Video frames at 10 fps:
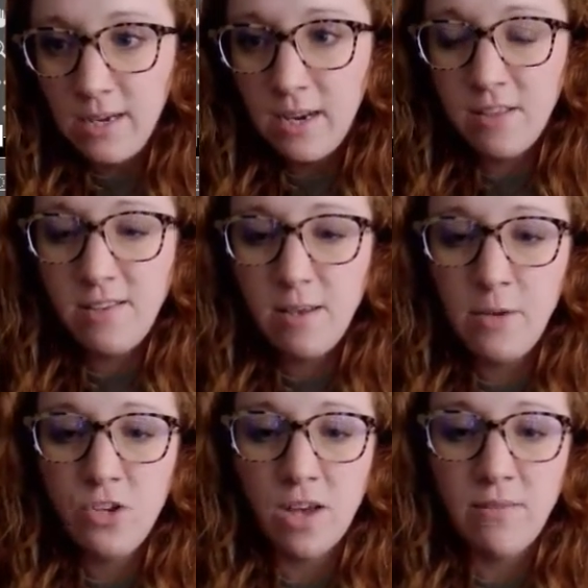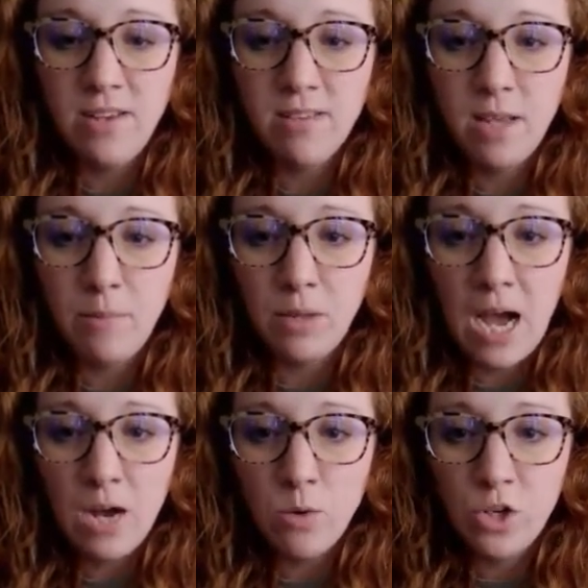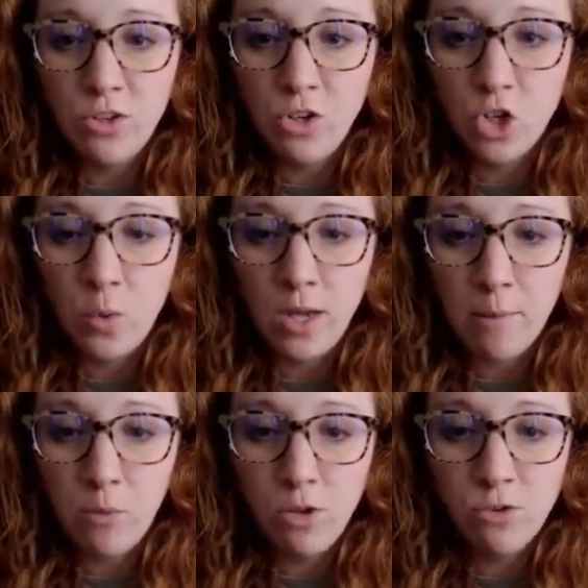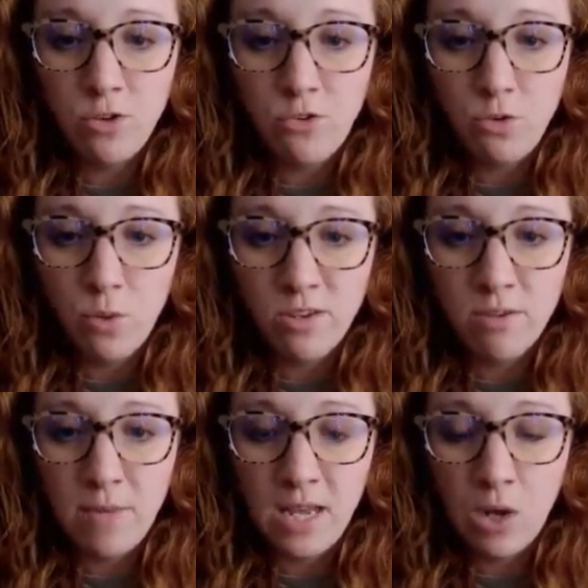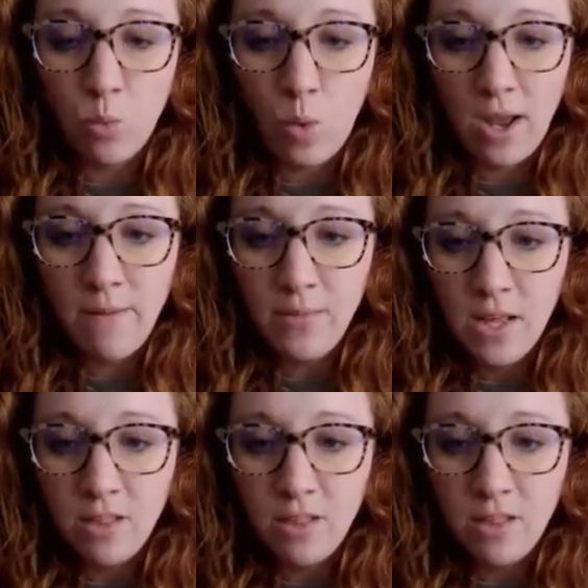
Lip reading: Now this image is obviously black, which isn't showing up well, so I do want to make it white.